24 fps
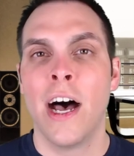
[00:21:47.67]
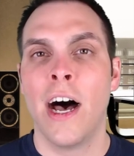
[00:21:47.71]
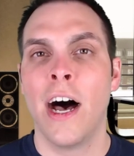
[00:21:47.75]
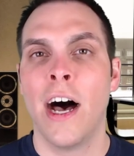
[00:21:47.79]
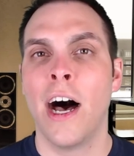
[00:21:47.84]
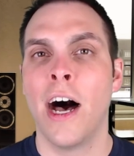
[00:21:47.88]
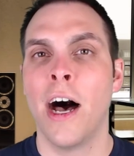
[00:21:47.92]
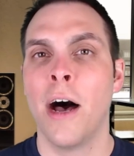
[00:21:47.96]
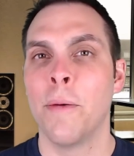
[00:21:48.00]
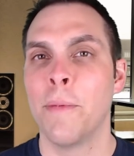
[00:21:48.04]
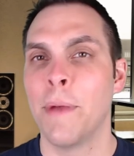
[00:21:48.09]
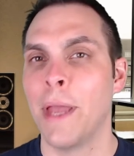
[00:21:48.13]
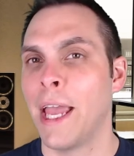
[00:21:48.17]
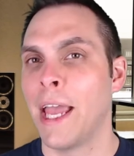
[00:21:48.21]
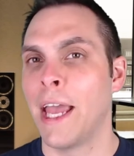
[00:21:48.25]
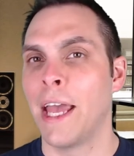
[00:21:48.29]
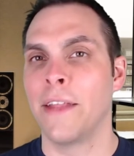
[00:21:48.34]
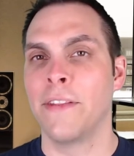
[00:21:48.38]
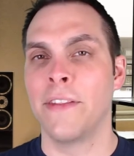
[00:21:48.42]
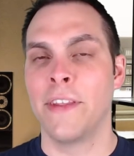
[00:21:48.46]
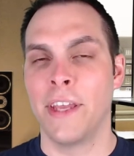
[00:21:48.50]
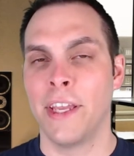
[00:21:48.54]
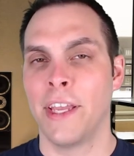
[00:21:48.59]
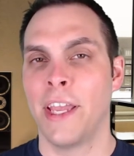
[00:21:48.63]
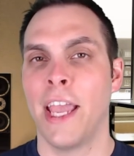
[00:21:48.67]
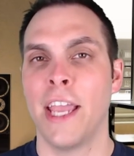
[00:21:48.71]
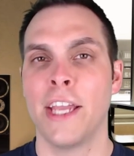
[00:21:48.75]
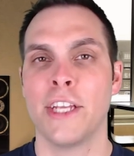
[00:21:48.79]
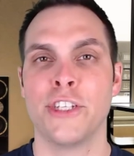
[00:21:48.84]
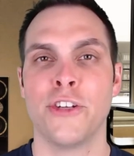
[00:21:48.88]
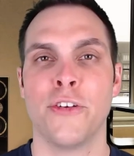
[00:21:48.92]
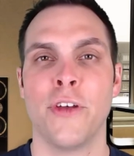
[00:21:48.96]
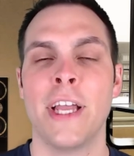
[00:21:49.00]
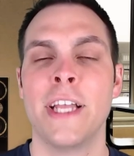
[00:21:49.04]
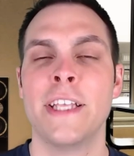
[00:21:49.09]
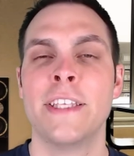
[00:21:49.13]
um, and the
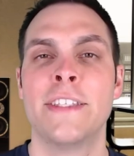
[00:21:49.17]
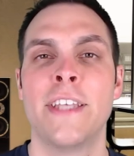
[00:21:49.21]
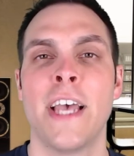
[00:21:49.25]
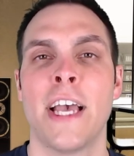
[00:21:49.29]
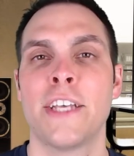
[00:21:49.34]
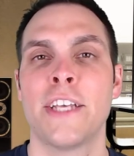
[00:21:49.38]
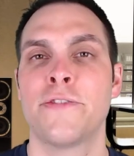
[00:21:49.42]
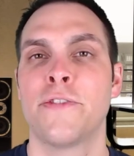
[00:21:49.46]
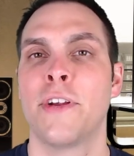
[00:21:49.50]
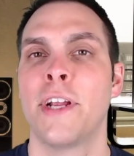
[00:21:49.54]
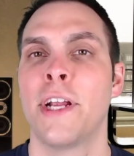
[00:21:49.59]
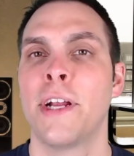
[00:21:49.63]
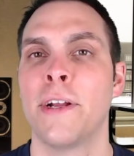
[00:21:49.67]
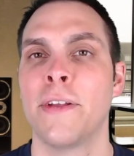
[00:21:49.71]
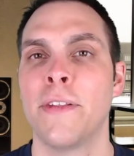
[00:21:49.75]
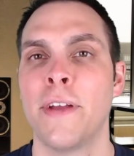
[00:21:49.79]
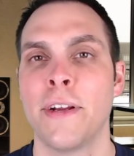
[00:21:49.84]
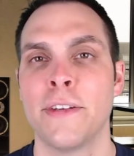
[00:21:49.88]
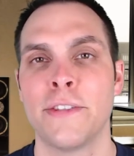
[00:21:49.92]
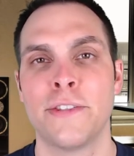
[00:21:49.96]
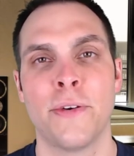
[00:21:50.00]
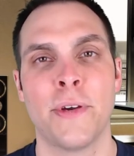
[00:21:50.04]
occasional insects for here or there.